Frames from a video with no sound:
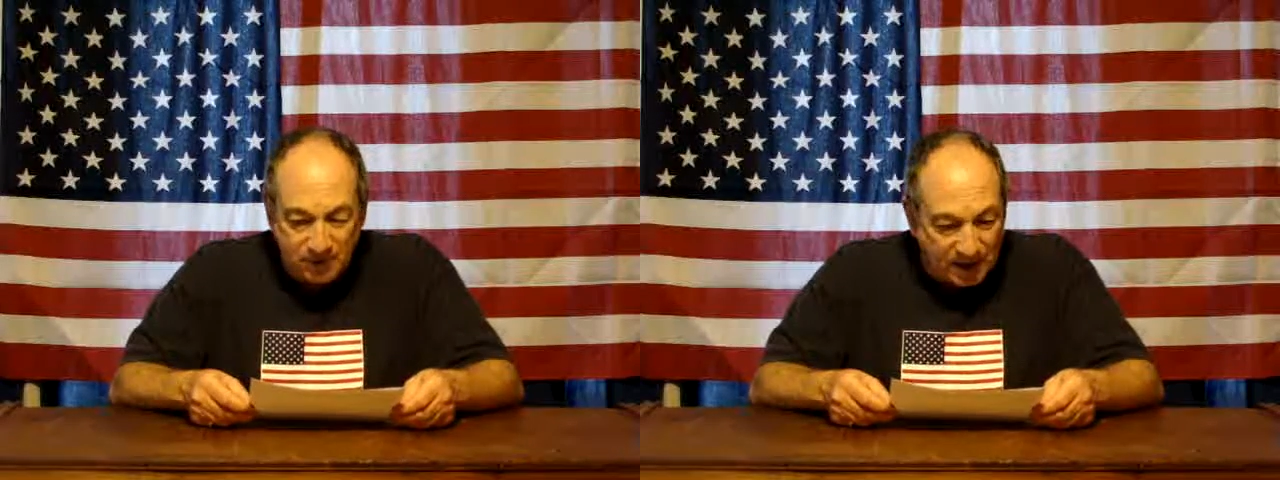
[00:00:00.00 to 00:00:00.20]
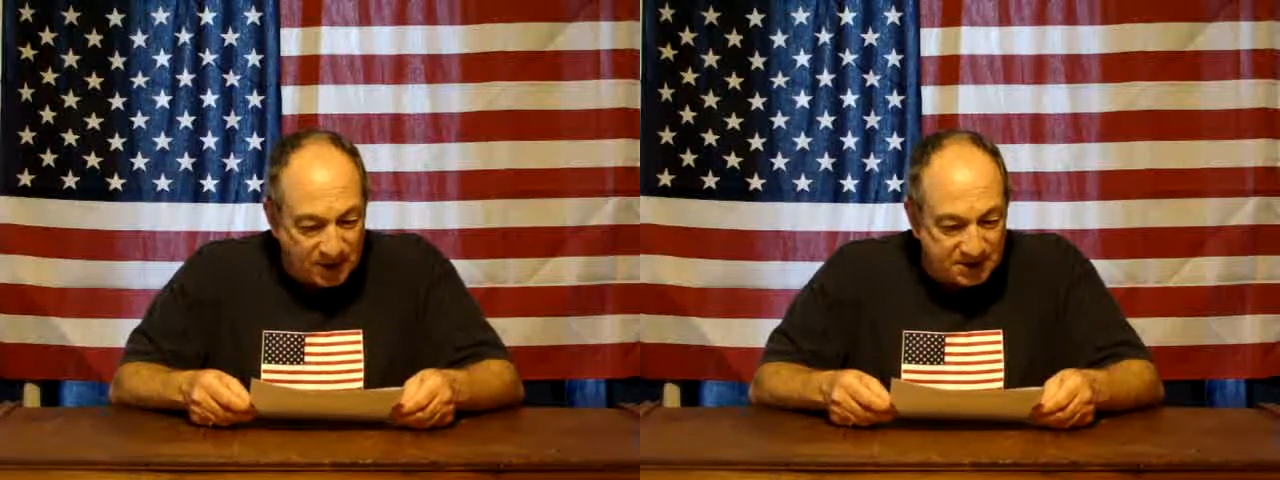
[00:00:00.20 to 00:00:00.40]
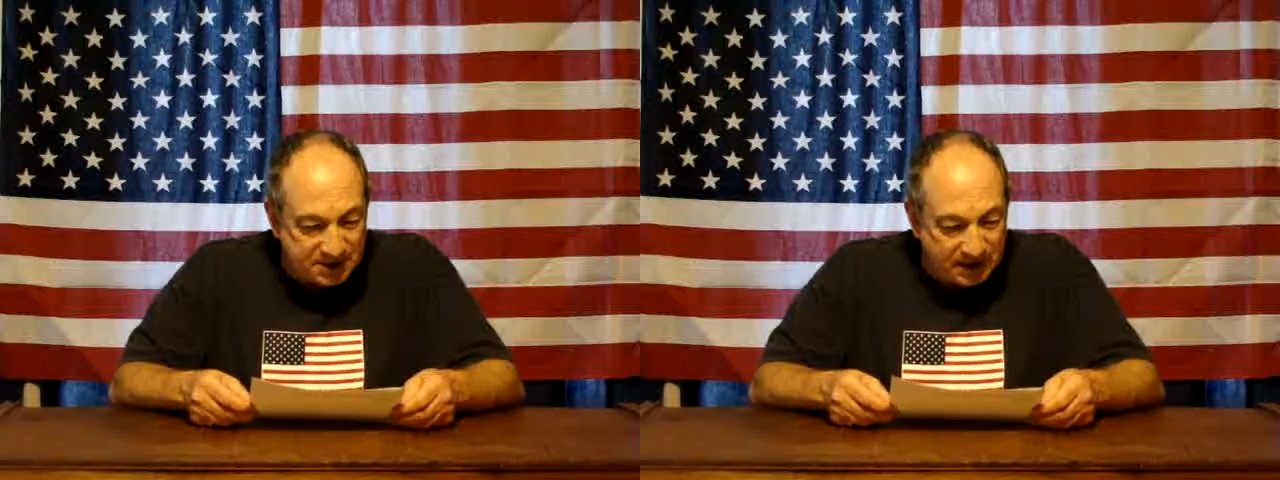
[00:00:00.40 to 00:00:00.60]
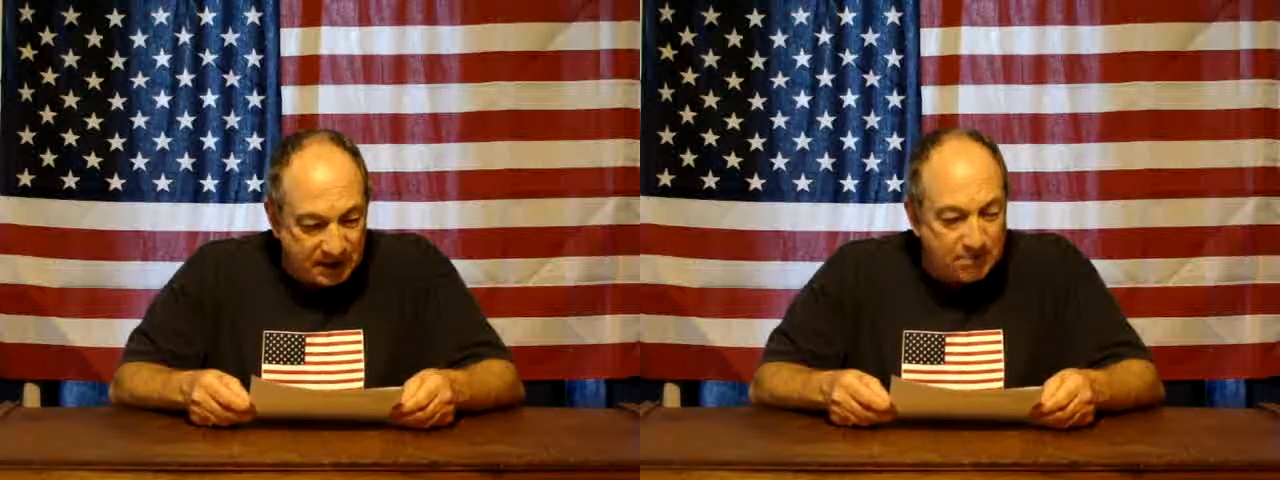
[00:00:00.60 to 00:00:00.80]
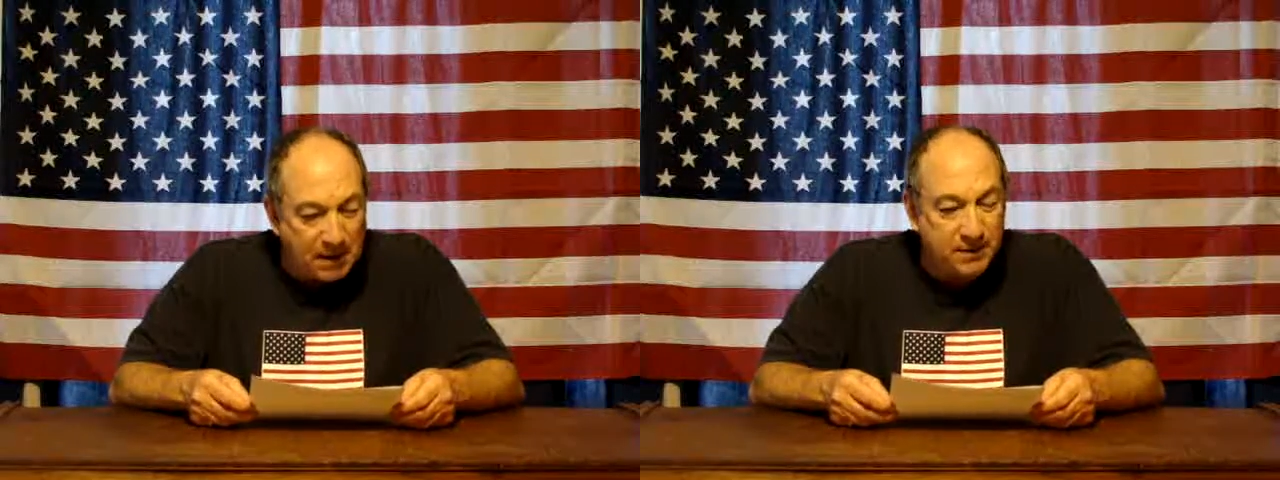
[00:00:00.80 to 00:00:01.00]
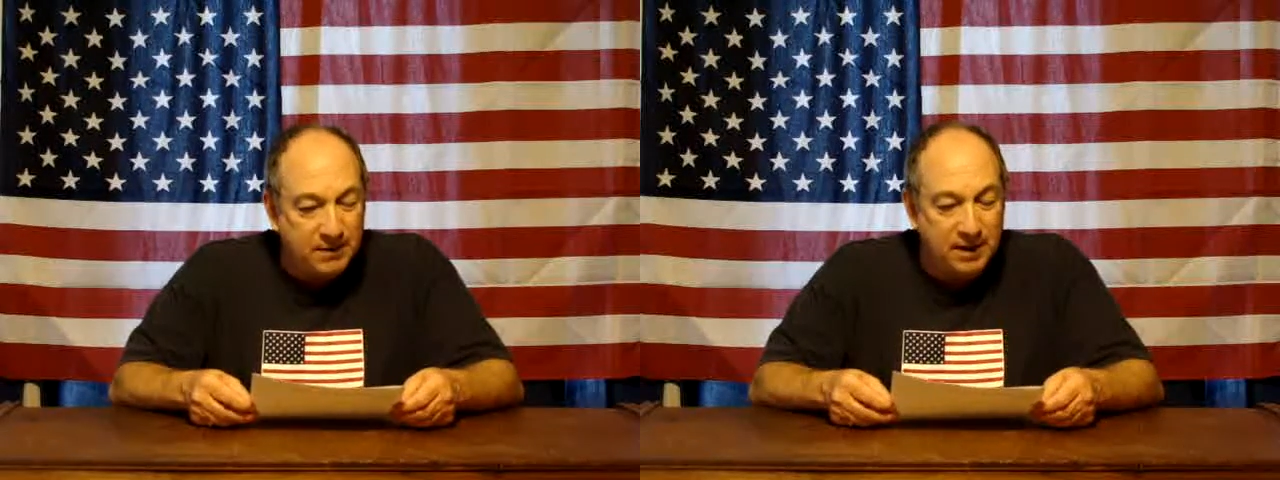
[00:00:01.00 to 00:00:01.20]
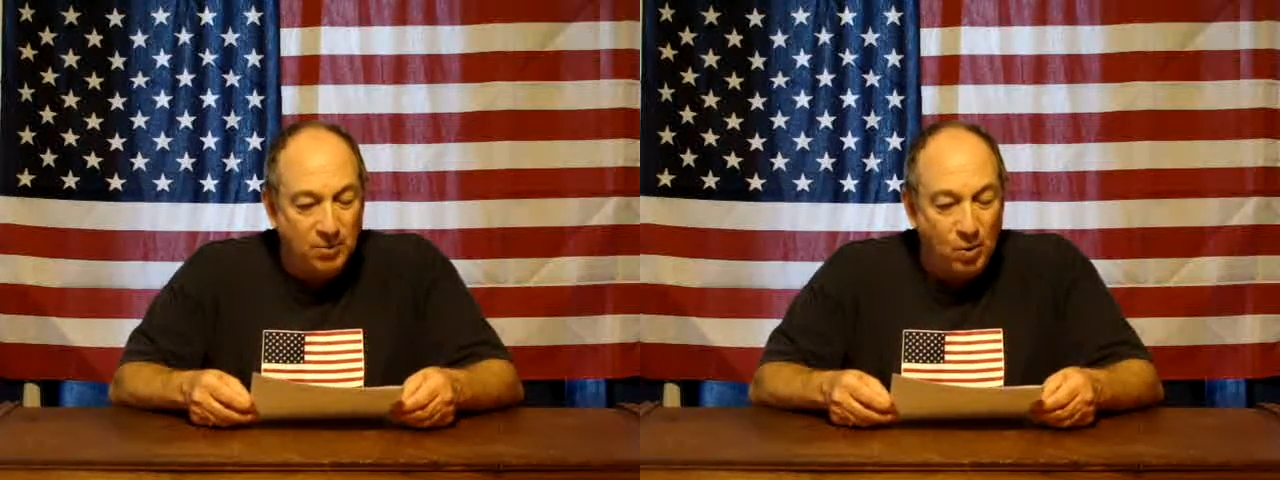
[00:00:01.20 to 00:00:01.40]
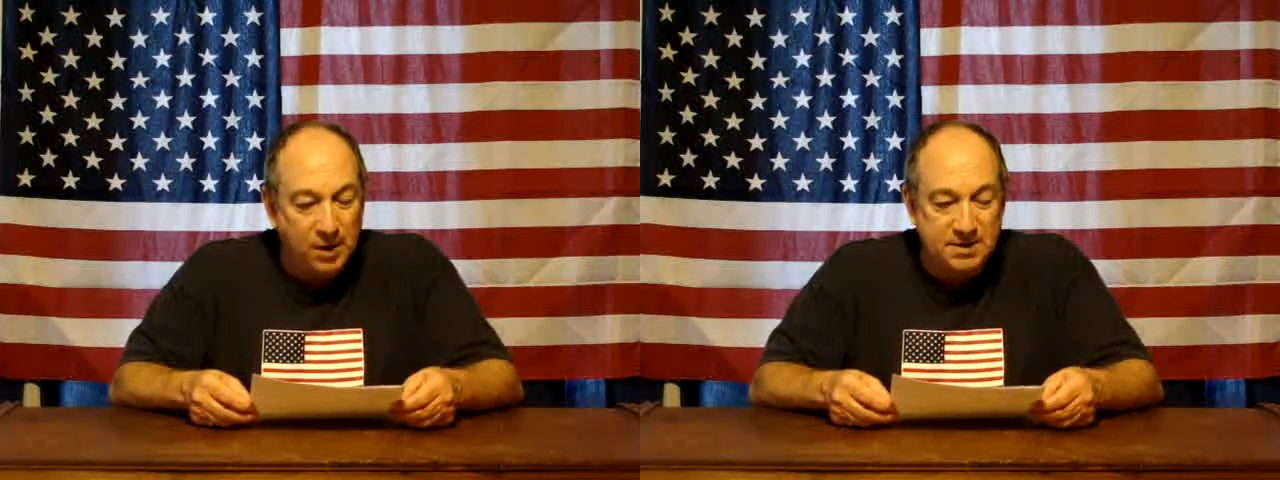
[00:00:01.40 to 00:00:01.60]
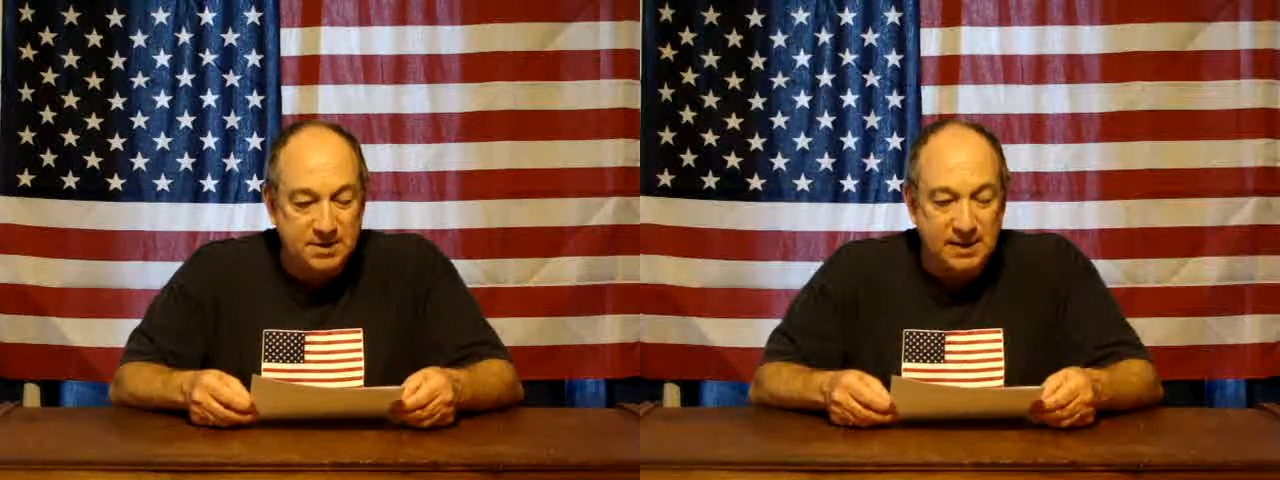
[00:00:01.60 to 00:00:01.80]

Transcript: Farzin Banki warns